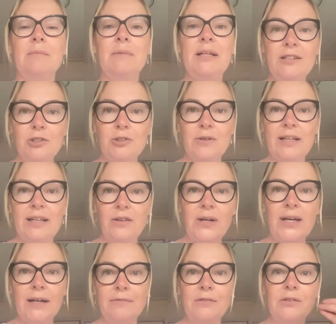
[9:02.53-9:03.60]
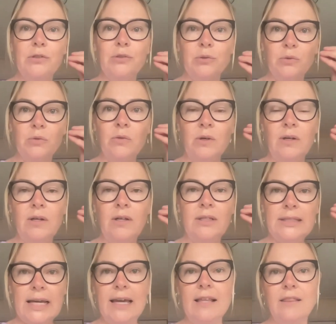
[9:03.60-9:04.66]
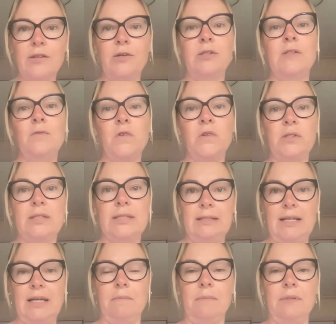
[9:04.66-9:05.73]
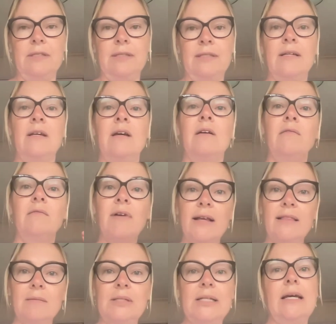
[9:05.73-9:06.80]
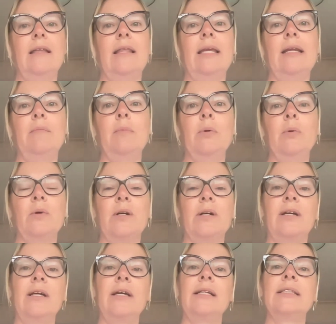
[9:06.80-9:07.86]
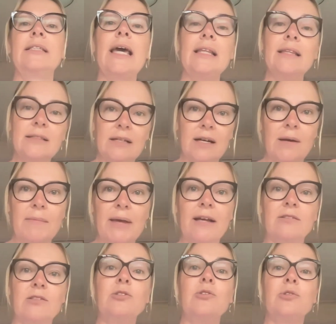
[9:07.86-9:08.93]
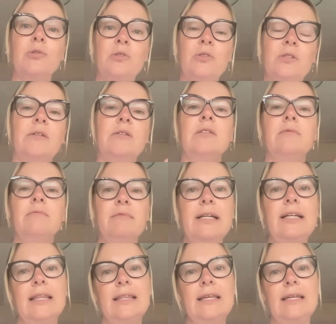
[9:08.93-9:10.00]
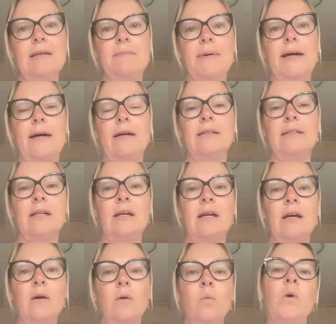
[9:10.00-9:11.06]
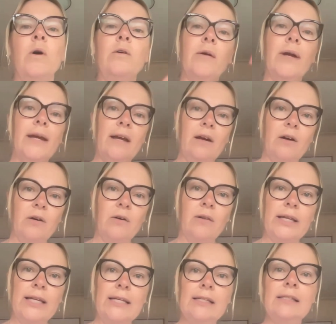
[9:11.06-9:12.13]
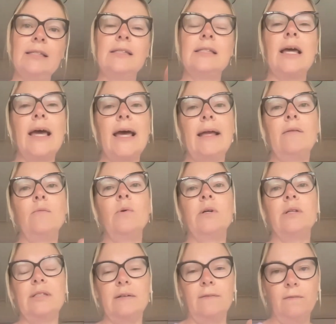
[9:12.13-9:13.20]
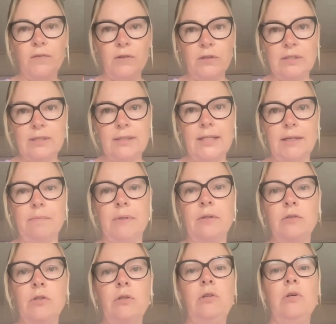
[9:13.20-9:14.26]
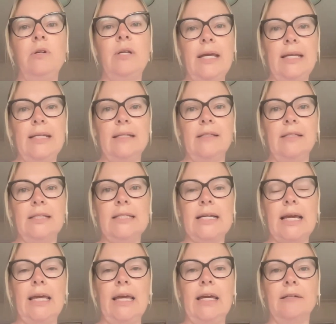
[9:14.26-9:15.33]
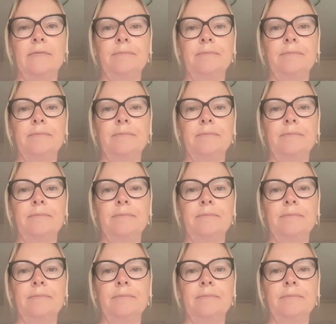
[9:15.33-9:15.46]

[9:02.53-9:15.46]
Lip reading: But literally, you have to take those first steps. Write them down in a book. Take the time out to do so, to really think about what your end goal is and what first step do you need to take.